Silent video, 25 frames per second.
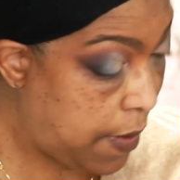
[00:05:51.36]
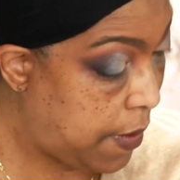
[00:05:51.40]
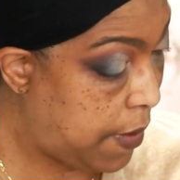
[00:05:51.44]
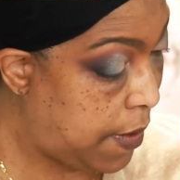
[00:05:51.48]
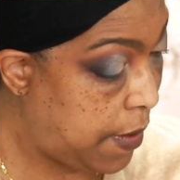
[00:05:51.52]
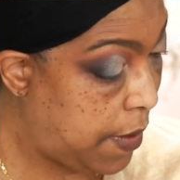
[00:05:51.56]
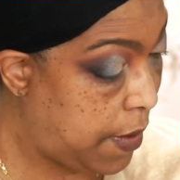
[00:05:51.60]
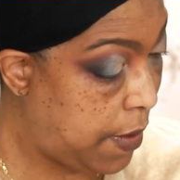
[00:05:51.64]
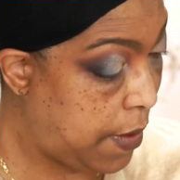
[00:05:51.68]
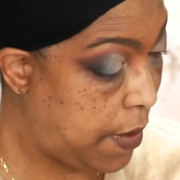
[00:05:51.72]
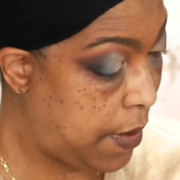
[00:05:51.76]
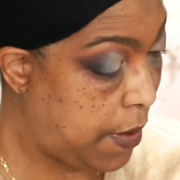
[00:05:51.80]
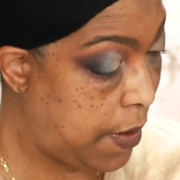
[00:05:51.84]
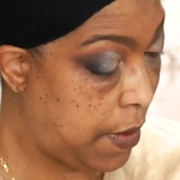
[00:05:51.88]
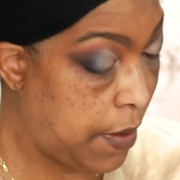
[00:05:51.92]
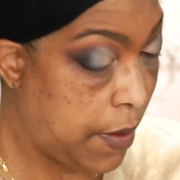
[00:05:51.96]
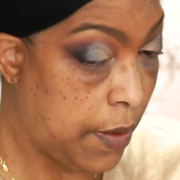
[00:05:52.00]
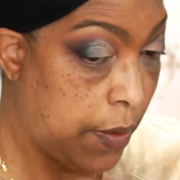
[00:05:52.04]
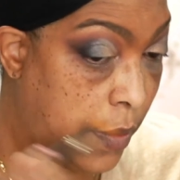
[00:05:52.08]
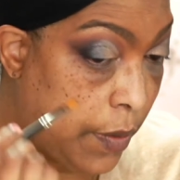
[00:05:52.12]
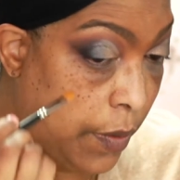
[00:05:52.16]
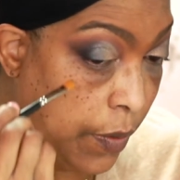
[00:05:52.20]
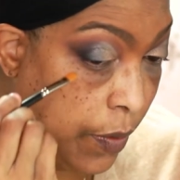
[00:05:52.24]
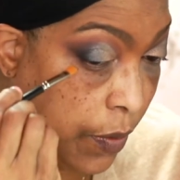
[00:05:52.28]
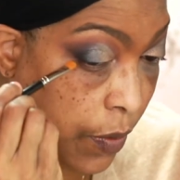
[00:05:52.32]

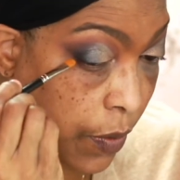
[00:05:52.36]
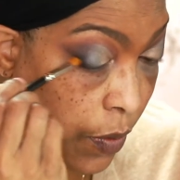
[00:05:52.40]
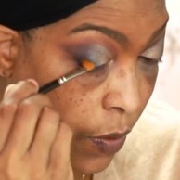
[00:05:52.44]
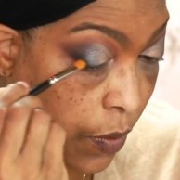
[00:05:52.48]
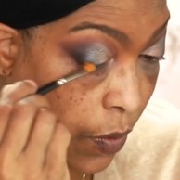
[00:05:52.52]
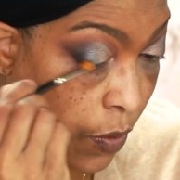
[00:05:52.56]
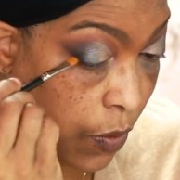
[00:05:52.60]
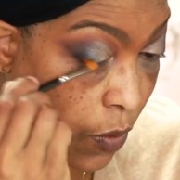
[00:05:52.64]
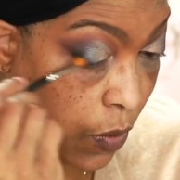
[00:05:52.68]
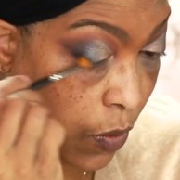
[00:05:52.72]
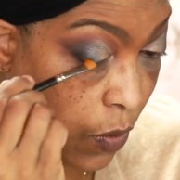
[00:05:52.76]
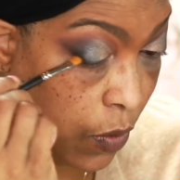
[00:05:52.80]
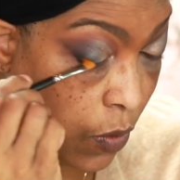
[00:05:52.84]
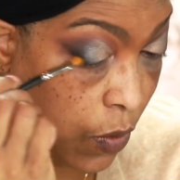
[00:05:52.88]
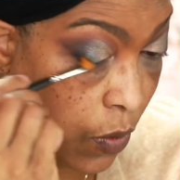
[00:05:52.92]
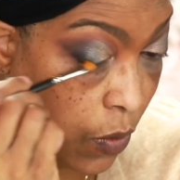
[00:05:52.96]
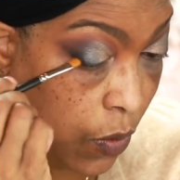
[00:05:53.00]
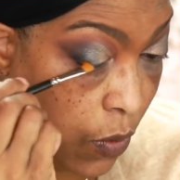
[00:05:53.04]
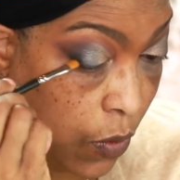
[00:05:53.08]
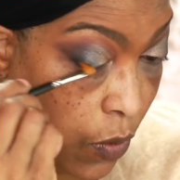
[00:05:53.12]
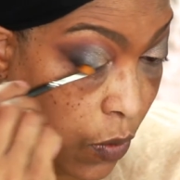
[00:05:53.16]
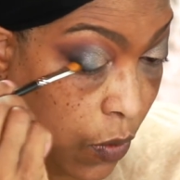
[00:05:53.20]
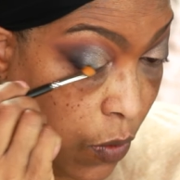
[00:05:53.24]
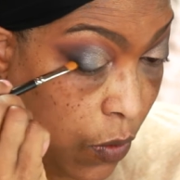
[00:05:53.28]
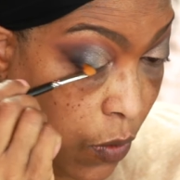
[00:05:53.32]

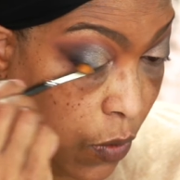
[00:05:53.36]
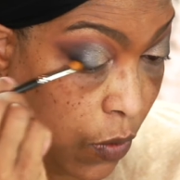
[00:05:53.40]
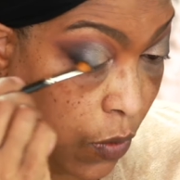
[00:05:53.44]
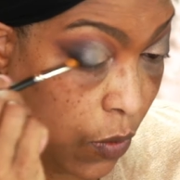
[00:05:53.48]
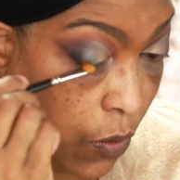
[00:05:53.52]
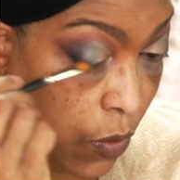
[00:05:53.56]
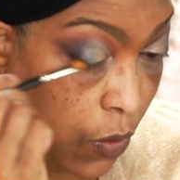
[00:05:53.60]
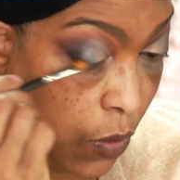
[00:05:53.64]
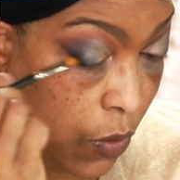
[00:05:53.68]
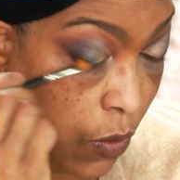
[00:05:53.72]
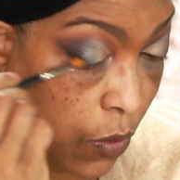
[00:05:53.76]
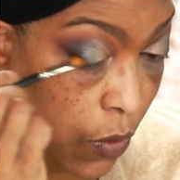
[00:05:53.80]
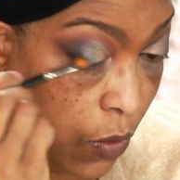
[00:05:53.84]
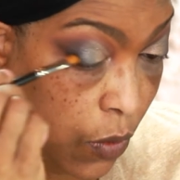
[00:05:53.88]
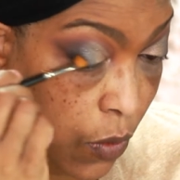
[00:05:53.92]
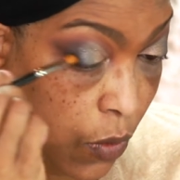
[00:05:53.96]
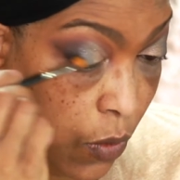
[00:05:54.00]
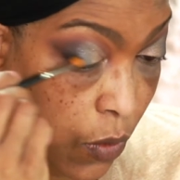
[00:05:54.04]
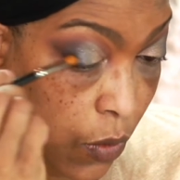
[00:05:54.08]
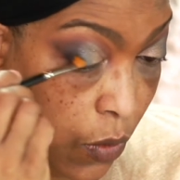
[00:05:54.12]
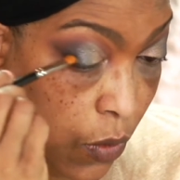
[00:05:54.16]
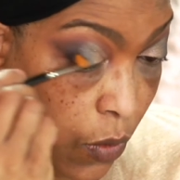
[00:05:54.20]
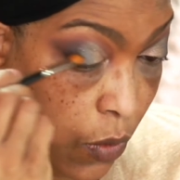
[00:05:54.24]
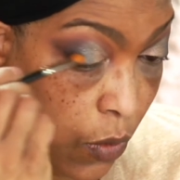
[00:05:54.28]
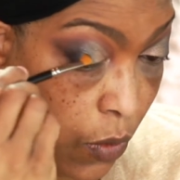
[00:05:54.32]

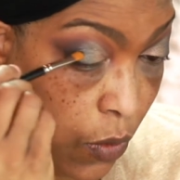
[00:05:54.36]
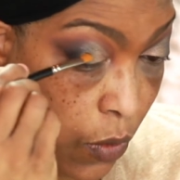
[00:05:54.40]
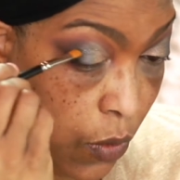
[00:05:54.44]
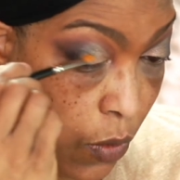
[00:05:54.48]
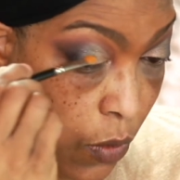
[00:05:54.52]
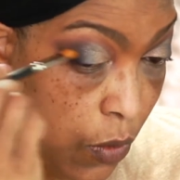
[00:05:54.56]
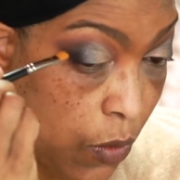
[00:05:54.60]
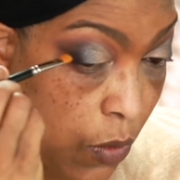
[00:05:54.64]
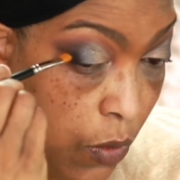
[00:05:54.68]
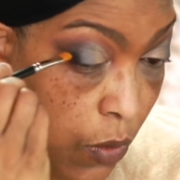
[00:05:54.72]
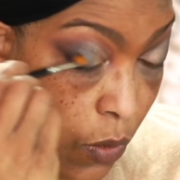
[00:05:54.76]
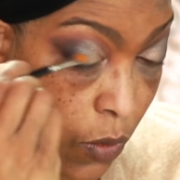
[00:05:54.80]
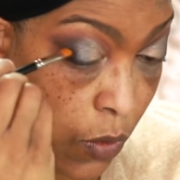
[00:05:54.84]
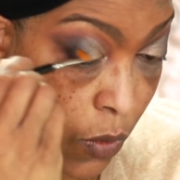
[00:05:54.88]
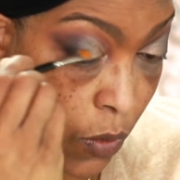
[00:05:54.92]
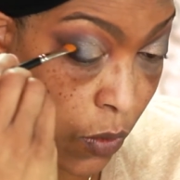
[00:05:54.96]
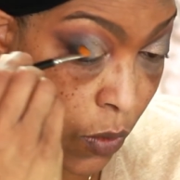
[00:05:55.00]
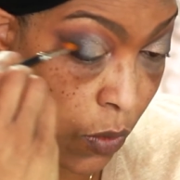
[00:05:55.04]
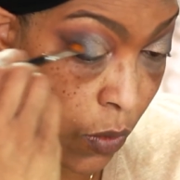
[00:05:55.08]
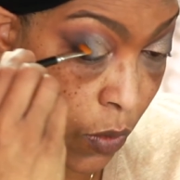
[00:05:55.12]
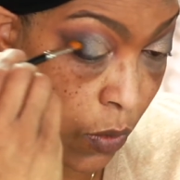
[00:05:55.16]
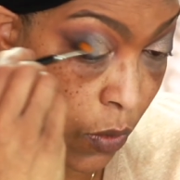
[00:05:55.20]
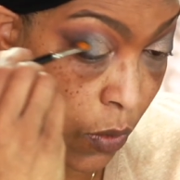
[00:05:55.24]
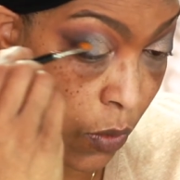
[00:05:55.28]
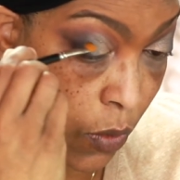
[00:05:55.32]

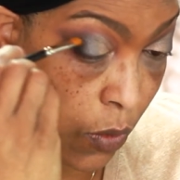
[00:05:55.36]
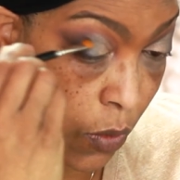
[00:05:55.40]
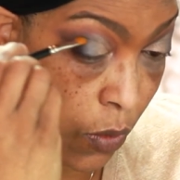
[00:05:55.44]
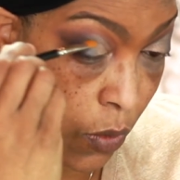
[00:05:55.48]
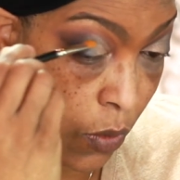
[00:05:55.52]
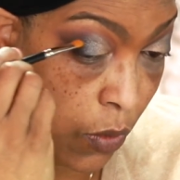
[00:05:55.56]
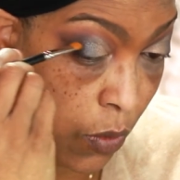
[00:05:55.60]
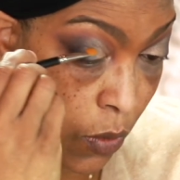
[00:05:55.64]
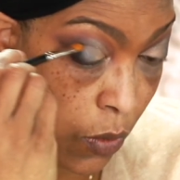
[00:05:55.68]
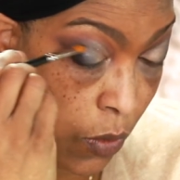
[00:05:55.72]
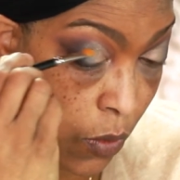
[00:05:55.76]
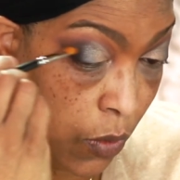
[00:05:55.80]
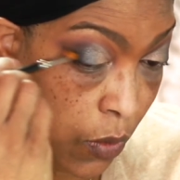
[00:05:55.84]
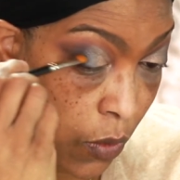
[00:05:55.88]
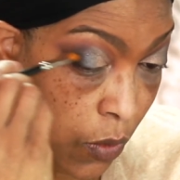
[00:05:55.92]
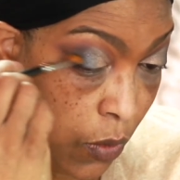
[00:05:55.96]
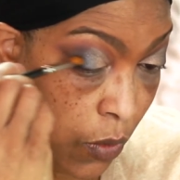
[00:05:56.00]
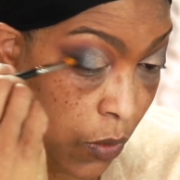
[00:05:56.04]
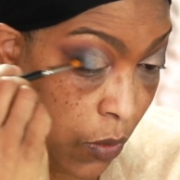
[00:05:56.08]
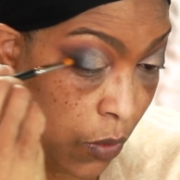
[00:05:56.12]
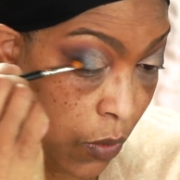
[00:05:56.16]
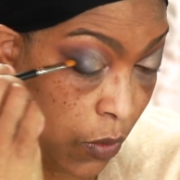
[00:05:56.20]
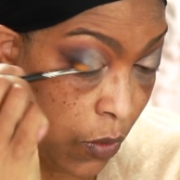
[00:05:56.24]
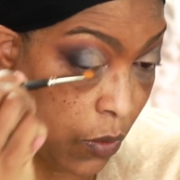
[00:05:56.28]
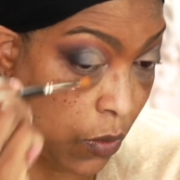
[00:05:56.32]

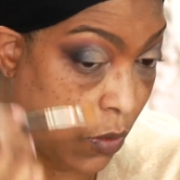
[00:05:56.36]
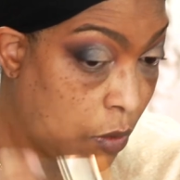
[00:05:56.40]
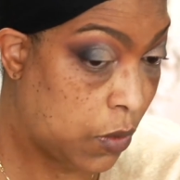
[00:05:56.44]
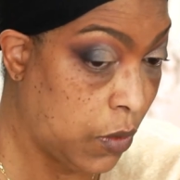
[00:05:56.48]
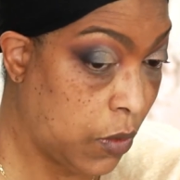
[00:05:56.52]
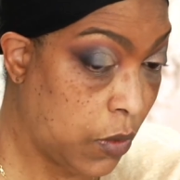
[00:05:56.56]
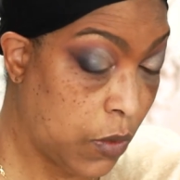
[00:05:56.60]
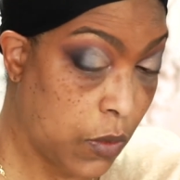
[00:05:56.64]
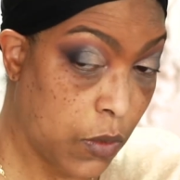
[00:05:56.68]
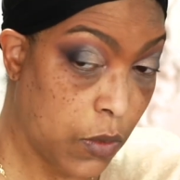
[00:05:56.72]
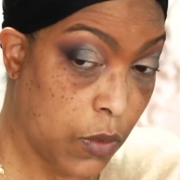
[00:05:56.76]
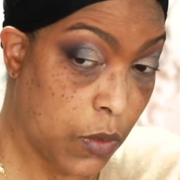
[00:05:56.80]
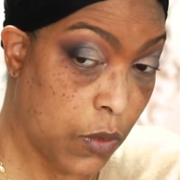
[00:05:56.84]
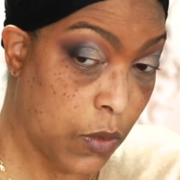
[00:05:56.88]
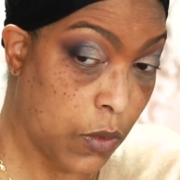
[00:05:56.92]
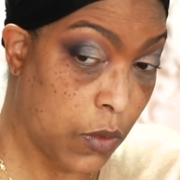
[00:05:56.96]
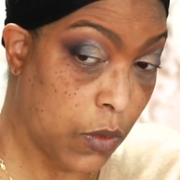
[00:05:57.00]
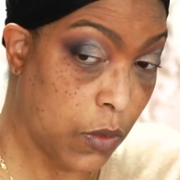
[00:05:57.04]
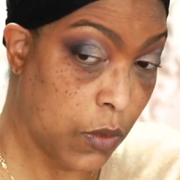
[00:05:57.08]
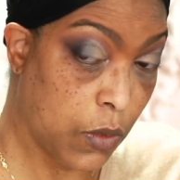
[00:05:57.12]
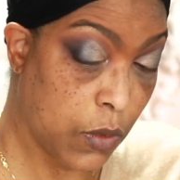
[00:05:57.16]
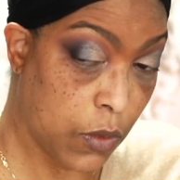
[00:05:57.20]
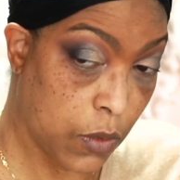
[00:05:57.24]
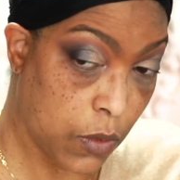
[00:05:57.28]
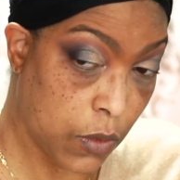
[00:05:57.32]

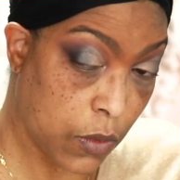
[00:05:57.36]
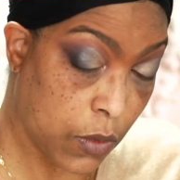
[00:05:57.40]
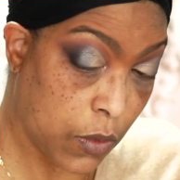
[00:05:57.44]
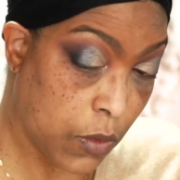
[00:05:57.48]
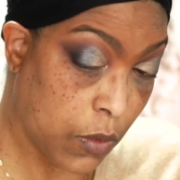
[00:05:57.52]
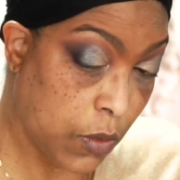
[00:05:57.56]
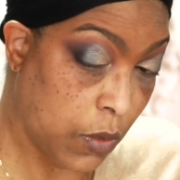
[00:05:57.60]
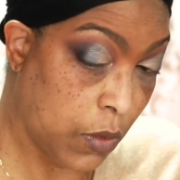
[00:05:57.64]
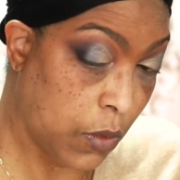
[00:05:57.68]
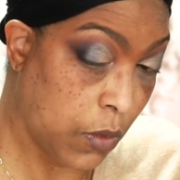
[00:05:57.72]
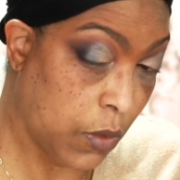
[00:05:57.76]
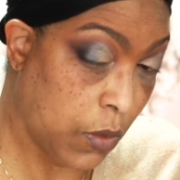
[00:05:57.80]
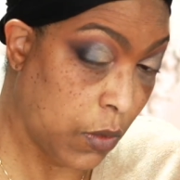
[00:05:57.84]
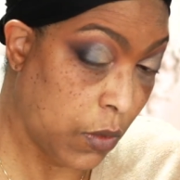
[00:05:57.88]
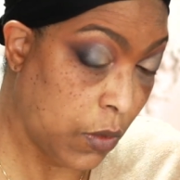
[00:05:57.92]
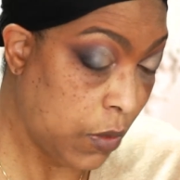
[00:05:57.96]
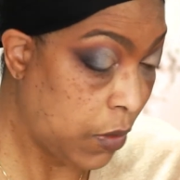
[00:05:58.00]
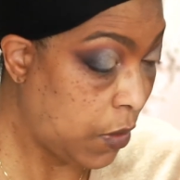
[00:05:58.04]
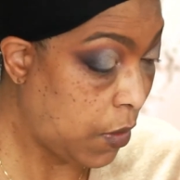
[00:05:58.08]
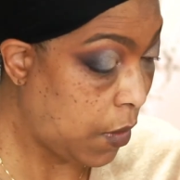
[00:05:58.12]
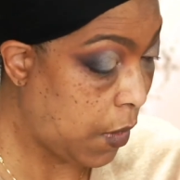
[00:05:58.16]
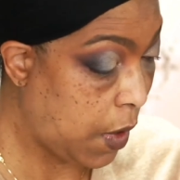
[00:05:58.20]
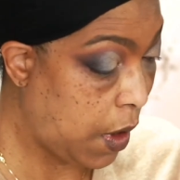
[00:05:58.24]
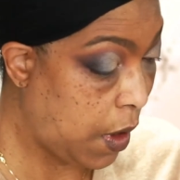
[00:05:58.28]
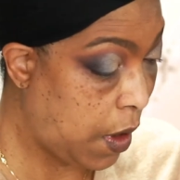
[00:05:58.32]

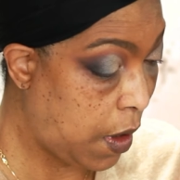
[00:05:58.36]
Nothing is said.